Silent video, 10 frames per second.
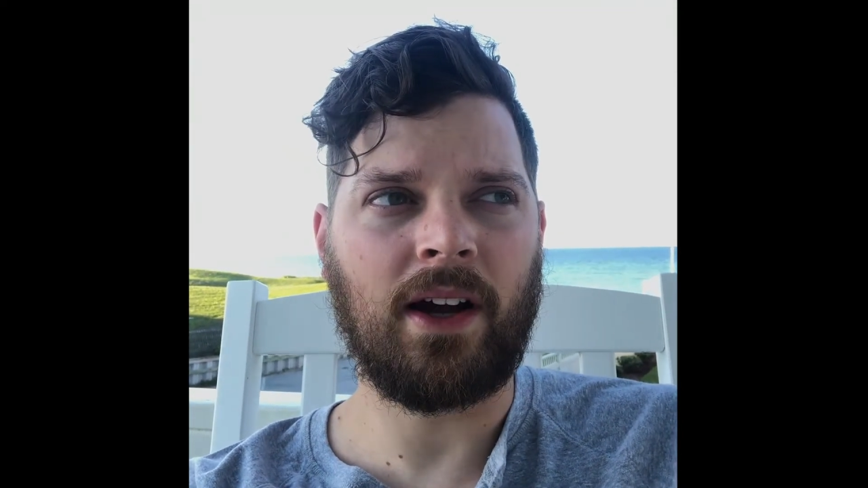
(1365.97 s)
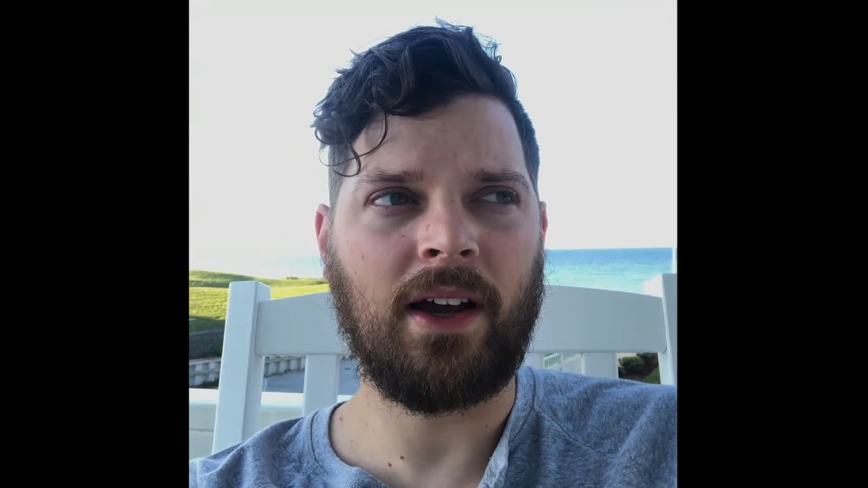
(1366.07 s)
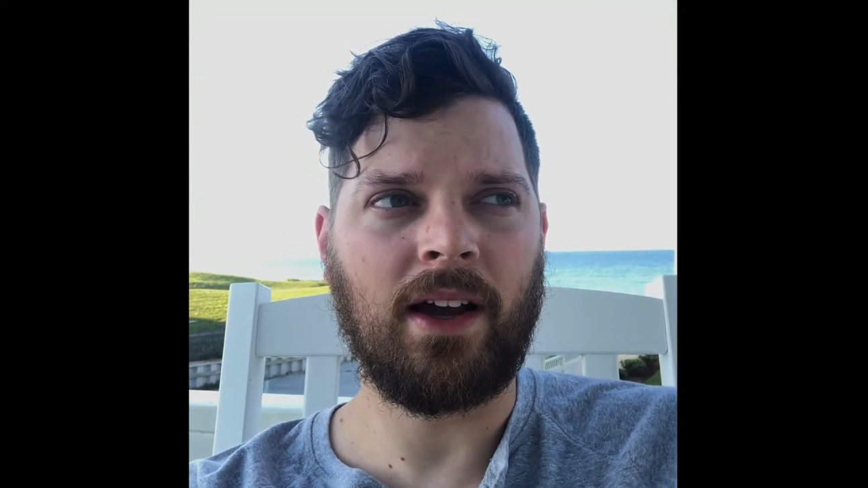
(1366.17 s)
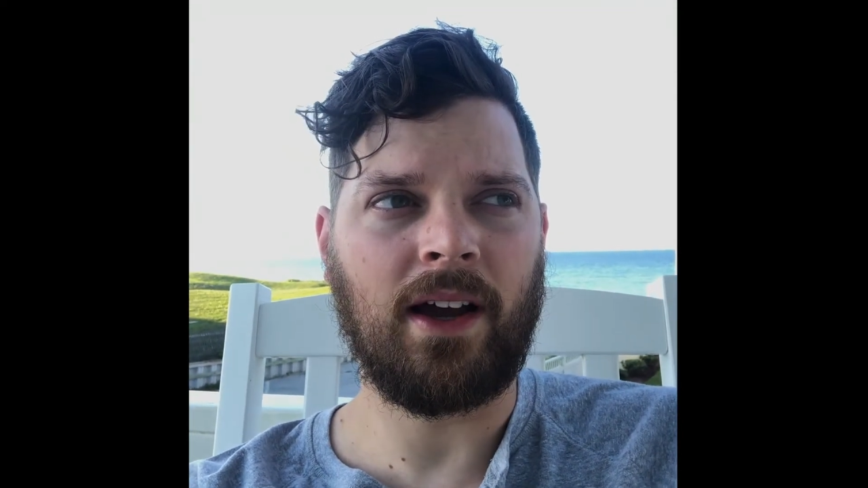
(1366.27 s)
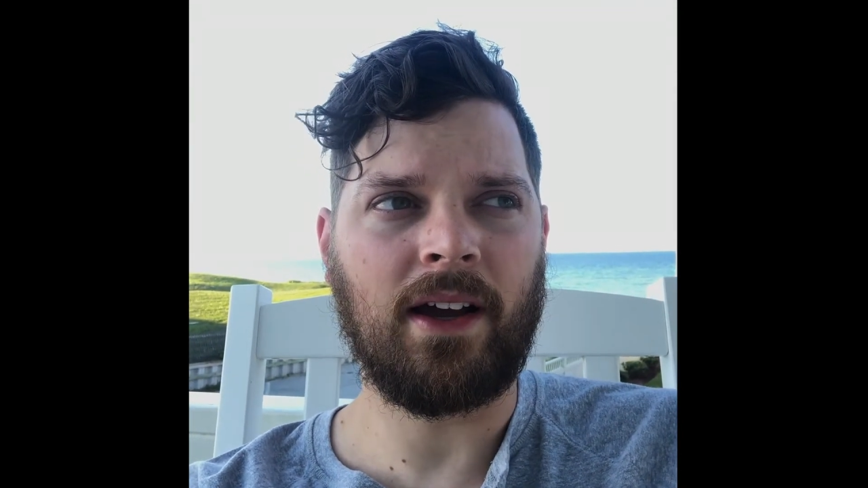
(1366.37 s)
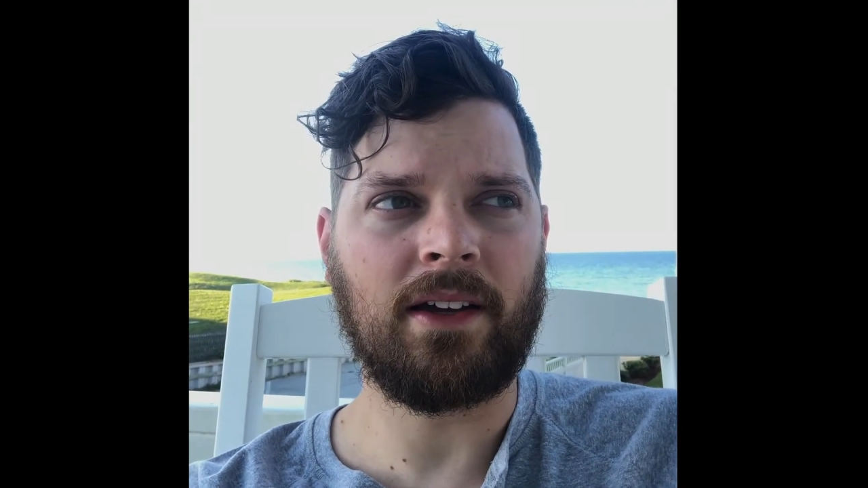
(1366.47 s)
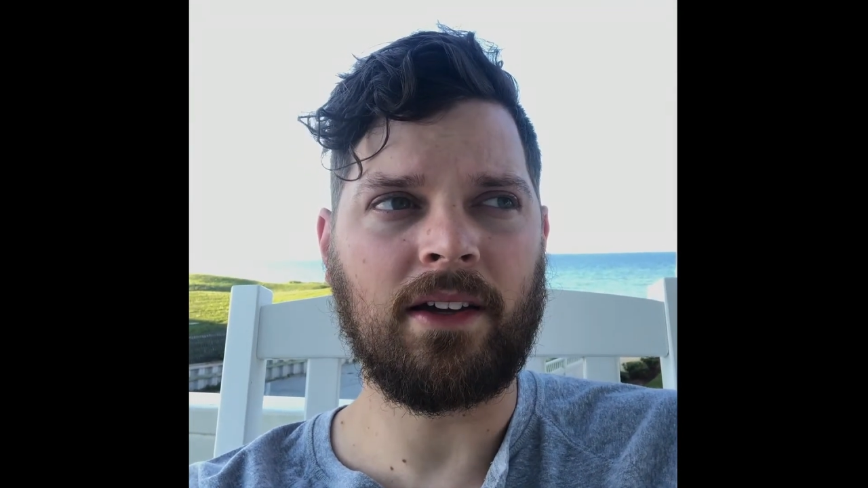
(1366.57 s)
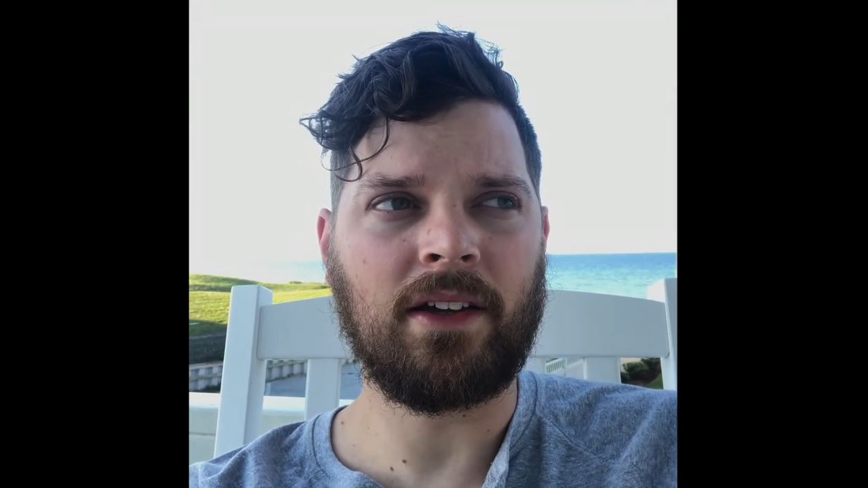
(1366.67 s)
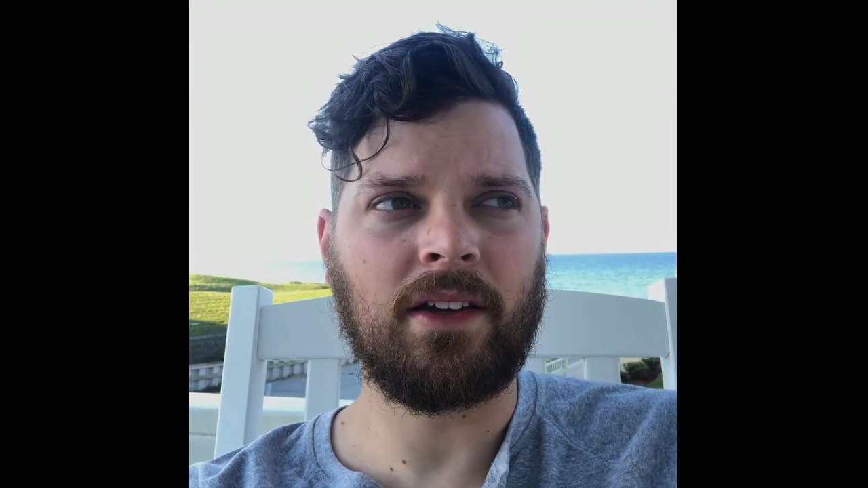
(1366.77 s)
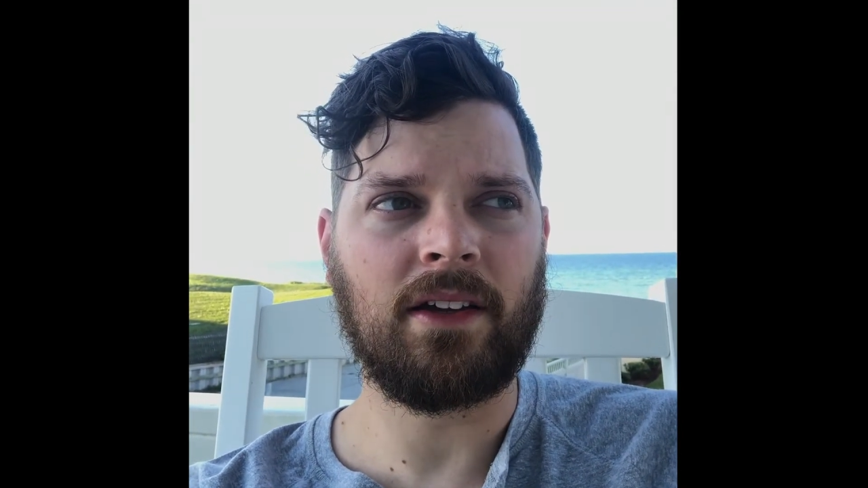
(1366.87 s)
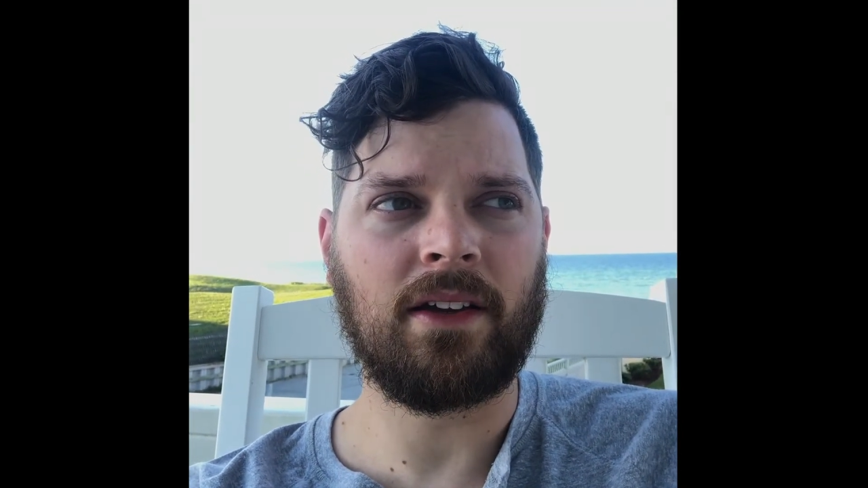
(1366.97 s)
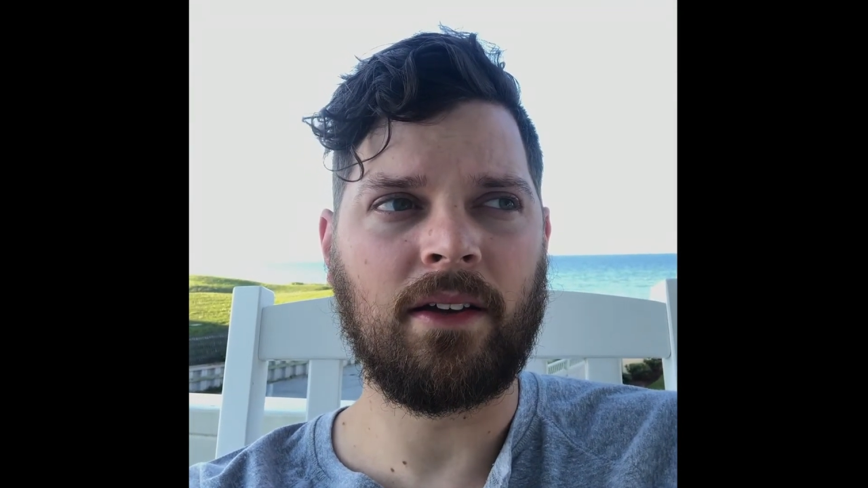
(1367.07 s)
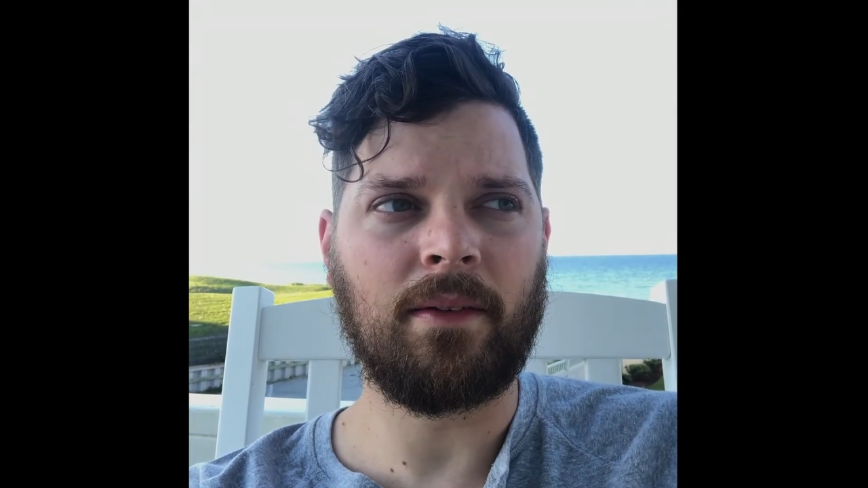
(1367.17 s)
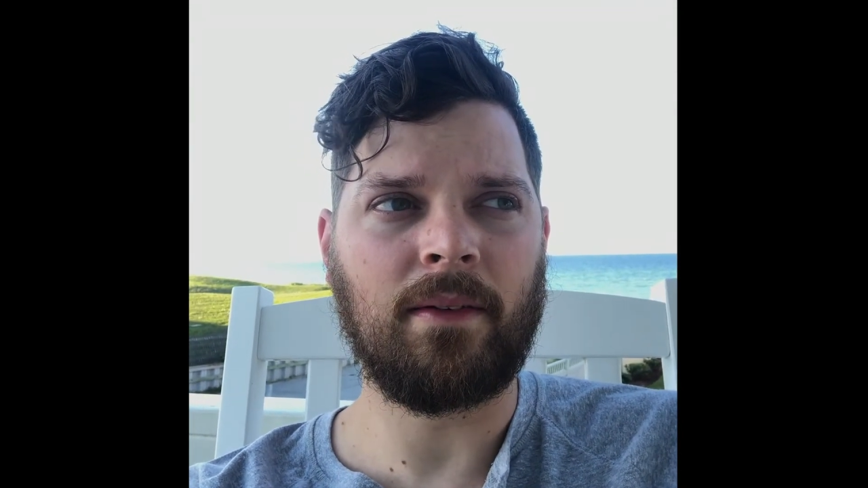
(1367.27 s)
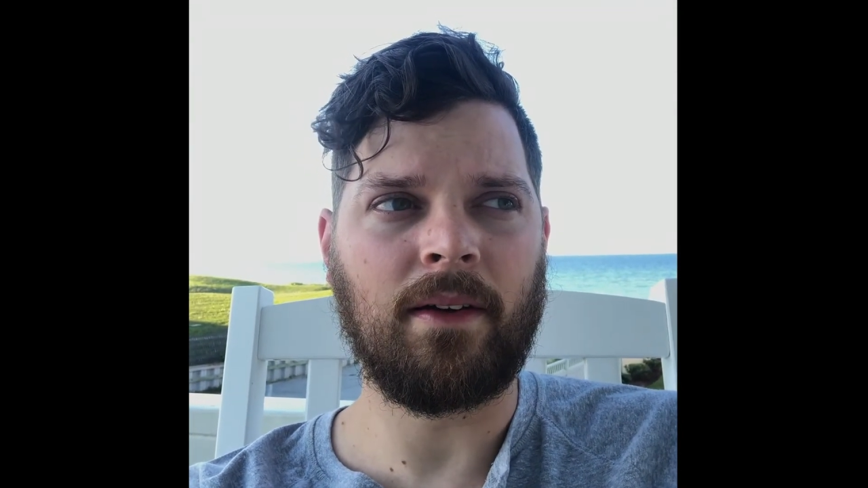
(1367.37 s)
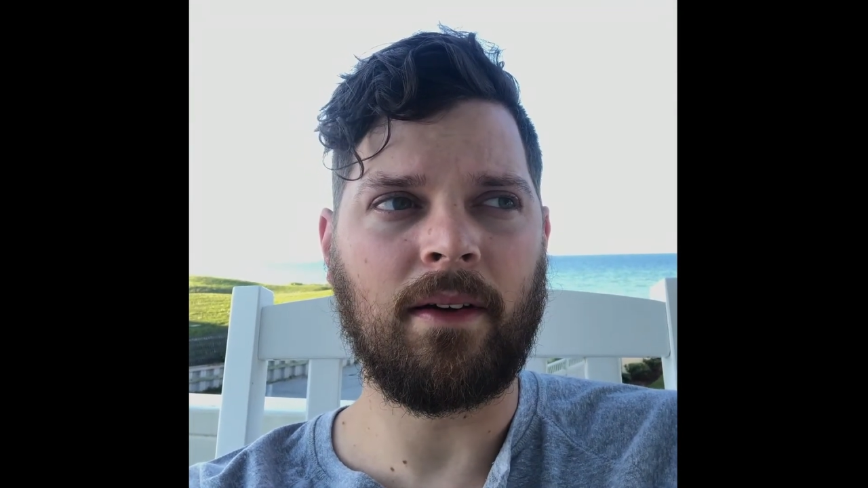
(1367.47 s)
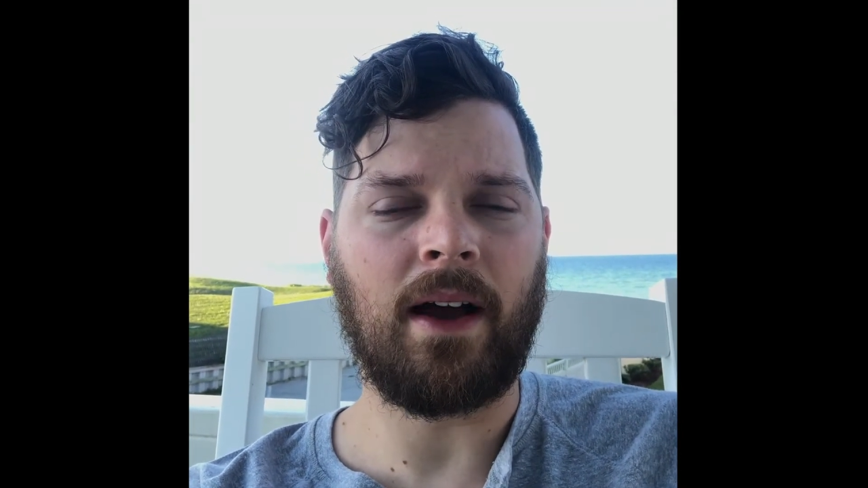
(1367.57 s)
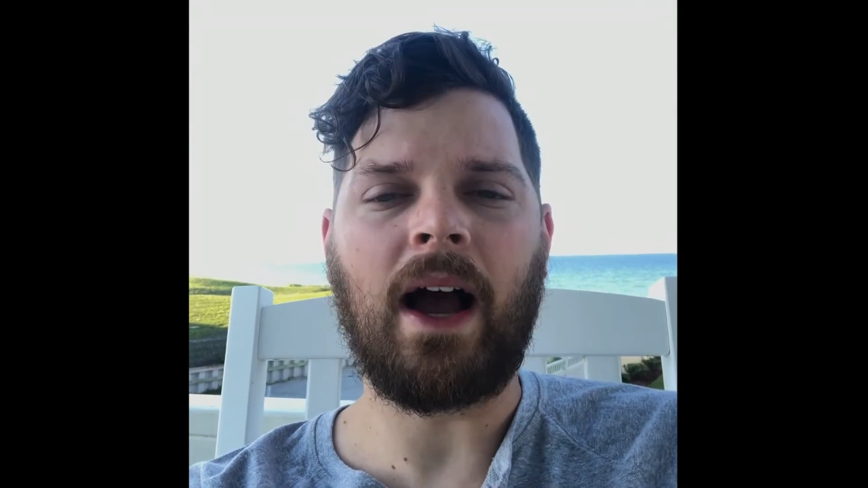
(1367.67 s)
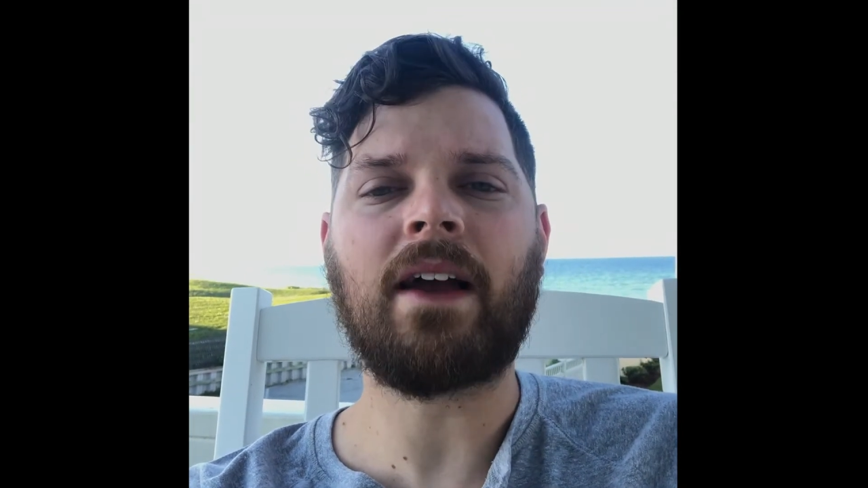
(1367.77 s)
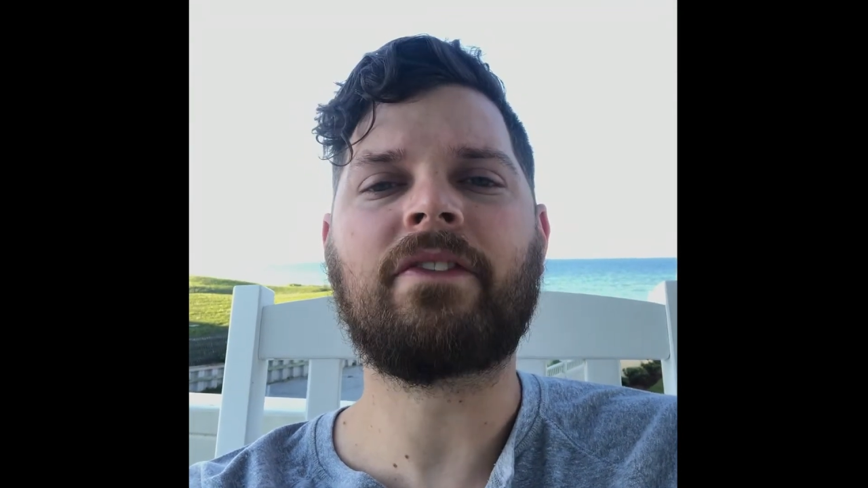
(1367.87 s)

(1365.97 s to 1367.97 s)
I